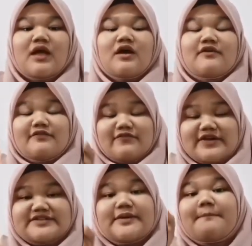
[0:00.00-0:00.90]
First,
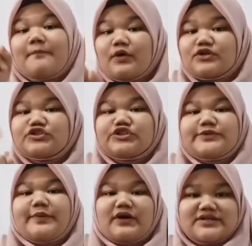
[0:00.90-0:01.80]
monetary
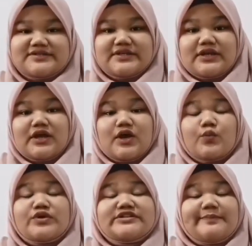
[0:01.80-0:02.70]
policy, which
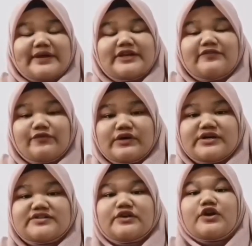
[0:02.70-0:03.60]
mainly focus on
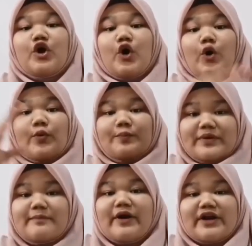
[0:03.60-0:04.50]
an open
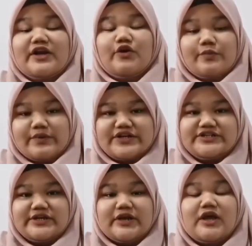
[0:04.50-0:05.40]
market operation.
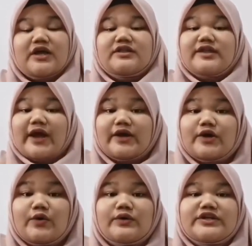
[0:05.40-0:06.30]
Their goal
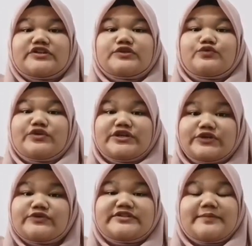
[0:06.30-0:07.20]
is to reduce the
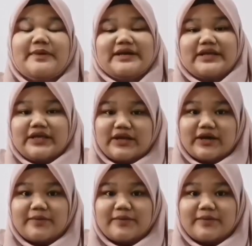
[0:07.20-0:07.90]
money income.